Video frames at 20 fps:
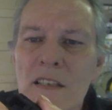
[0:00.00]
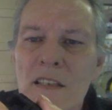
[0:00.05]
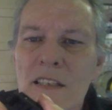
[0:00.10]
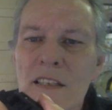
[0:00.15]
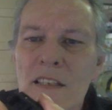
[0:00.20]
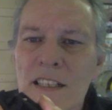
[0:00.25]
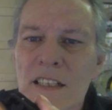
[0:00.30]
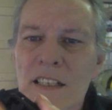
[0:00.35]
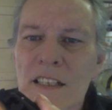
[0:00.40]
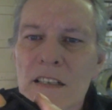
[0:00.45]

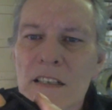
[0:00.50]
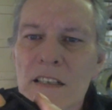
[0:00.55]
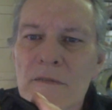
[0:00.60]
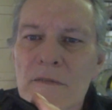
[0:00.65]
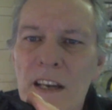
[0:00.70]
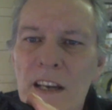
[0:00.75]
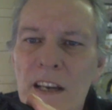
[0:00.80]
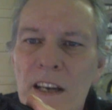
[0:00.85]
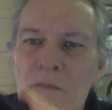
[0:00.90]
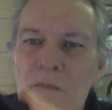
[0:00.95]
now if
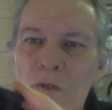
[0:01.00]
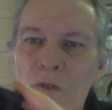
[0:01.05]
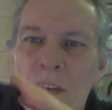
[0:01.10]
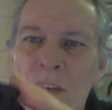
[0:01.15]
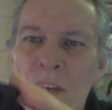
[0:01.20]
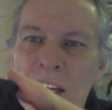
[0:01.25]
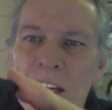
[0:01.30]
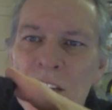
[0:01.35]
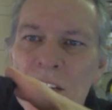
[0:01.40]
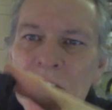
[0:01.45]
I can move
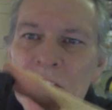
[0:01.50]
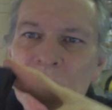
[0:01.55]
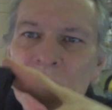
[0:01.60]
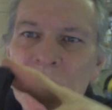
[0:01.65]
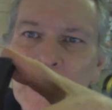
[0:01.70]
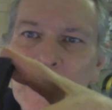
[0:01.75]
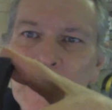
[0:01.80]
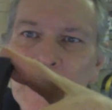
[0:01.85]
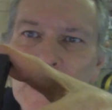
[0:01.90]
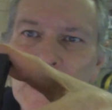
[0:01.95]
my hands
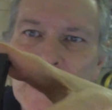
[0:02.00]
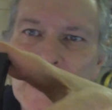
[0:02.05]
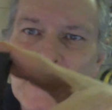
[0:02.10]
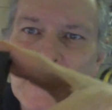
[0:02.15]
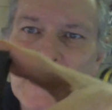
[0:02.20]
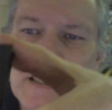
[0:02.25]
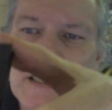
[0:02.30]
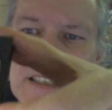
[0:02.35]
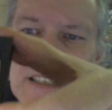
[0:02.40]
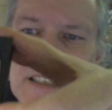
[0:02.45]
correctly,
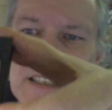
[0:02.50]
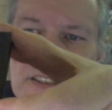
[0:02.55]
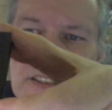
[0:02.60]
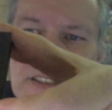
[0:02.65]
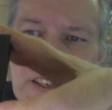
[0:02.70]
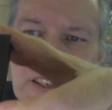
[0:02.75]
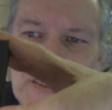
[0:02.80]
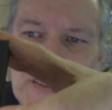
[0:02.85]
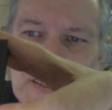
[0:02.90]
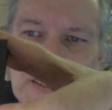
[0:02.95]

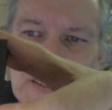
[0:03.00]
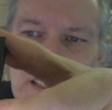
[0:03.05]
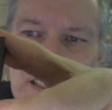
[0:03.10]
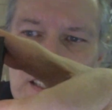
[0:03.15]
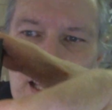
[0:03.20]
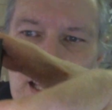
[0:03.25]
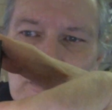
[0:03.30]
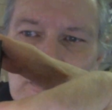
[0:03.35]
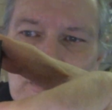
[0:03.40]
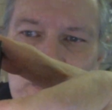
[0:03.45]
as you can see,
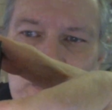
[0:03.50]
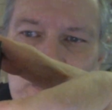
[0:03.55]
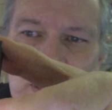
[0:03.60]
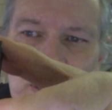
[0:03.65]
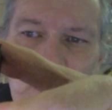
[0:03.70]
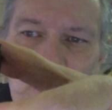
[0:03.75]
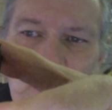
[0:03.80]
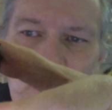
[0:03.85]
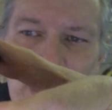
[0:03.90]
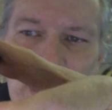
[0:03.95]
that would be
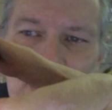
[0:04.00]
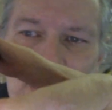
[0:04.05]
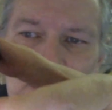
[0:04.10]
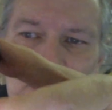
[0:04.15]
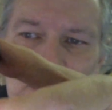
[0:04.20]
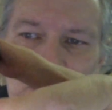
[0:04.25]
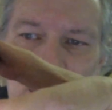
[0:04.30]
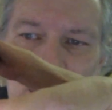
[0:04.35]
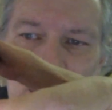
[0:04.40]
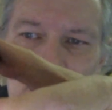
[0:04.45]
the
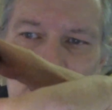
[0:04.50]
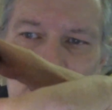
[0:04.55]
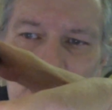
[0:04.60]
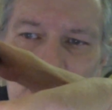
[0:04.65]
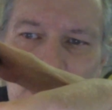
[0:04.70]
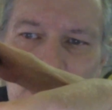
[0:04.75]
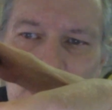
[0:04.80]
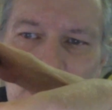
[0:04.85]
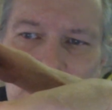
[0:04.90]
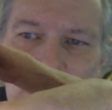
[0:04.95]
widest part,
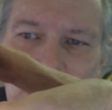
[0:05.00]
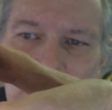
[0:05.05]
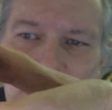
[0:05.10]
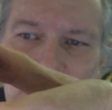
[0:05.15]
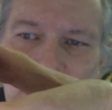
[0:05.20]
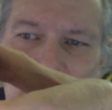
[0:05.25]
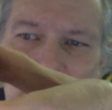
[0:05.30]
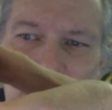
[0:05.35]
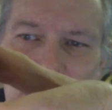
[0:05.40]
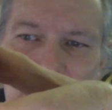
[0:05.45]
and then you can
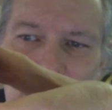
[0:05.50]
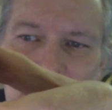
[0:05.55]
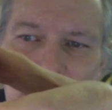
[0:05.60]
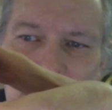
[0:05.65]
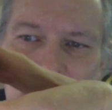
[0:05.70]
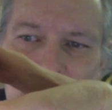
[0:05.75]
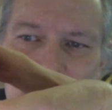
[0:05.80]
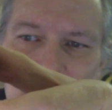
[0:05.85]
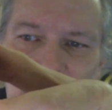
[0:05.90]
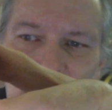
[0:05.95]
tighten
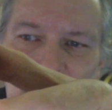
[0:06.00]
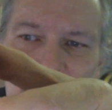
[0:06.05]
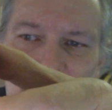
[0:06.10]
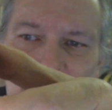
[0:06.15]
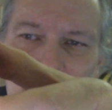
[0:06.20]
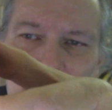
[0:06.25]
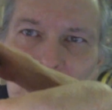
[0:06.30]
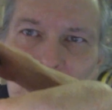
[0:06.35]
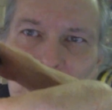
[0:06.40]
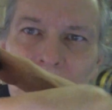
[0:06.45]
the belt
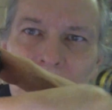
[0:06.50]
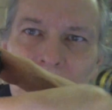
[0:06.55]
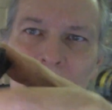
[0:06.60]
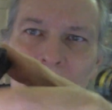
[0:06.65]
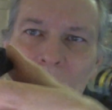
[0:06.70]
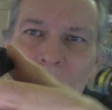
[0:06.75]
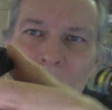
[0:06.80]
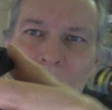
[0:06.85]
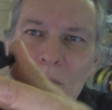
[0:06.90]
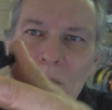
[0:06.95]
up
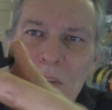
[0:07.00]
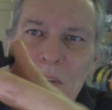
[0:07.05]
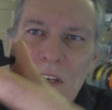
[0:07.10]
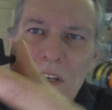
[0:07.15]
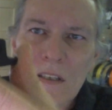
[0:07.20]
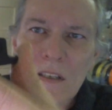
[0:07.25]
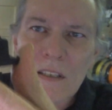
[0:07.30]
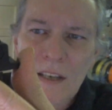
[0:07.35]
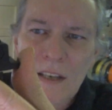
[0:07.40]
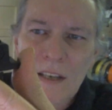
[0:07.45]

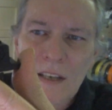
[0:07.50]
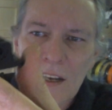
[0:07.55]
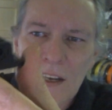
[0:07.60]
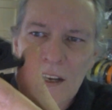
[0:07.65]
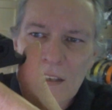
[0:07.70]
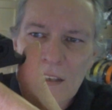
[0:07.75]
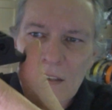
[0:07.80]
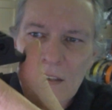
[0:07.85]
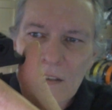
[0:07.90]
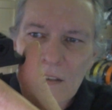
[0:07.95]
because it
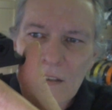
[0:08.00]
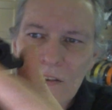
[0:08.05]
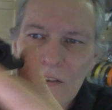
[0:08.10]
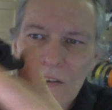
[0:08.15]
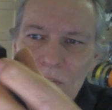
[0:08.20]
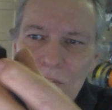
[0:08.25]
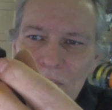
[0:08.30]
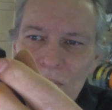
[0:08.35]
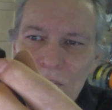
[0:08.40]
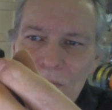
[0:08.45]
has
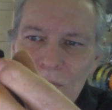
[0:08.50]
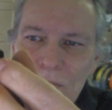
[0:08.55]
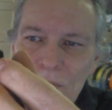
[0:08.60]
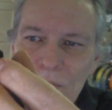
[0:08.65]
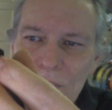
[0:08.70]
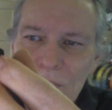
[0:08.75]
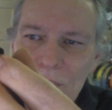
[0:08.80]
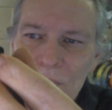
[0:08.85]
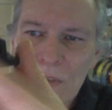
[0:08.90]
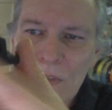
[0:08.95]
two
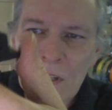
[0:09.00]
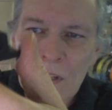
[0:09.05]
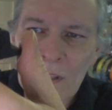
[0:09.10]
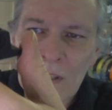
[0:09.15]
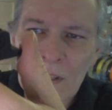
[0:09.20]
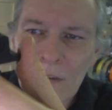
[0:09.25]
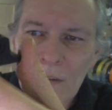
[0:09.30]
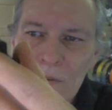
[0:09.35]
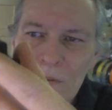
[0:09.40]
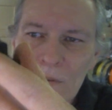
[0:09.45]
screws, one on
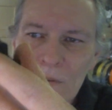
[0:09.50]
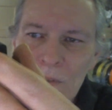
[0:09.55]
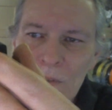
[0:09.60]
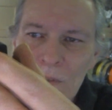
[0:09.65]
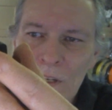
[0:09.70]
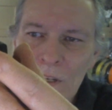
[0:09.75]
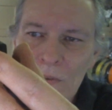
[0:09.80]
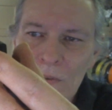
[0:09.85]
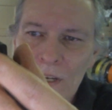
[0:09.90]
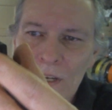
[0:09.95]
the left and one
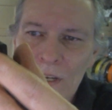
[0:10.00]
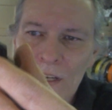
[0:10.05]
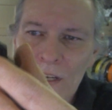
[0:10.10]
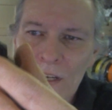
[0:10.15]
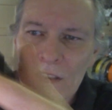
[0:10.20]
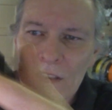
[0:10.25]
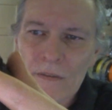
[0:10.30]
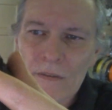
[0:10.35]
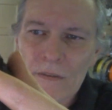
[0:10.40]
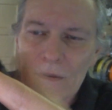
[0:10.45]
on the
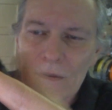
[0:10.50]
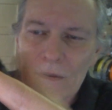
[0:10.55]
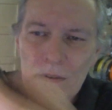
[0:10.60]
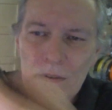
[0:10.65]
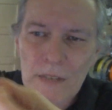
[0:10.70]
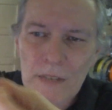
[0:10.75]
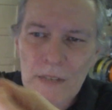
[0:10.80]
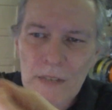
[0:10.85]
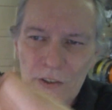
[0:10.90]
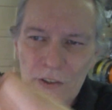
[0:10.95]
right,
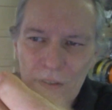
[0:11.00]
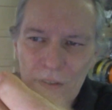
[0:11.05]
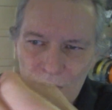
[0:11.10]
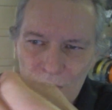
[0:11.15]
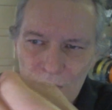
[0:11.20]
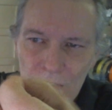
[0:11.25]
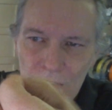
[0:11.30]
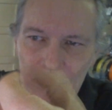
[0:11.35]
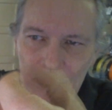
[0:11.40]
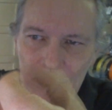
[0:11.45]
that you can
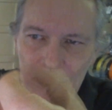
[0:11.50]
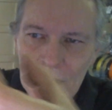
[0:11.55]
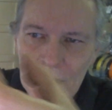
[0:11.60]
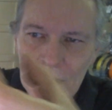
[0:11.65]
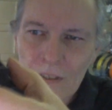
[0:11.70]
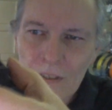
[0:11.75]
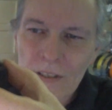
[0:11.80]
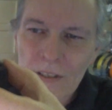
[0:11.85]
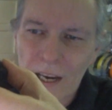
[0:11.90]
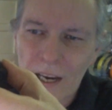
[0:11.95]
turn,
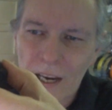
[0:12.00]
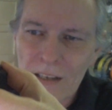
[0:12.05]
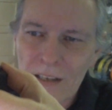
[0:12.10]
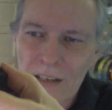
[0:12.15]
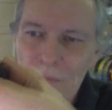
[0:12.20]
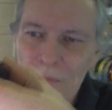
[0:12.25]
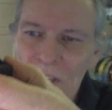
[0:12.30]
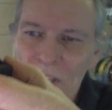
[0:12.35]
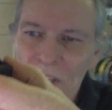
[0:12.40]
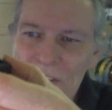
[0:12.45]
tighten
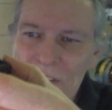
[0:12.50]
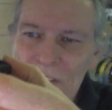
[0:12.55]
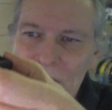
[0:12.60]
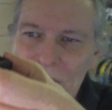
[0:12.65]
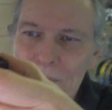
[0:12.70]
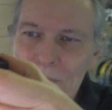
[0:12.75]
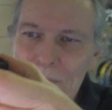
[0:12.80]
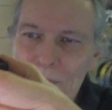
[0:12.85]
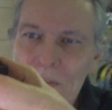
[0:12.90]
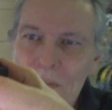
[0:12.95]
the belt
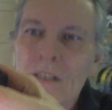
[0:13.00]
up.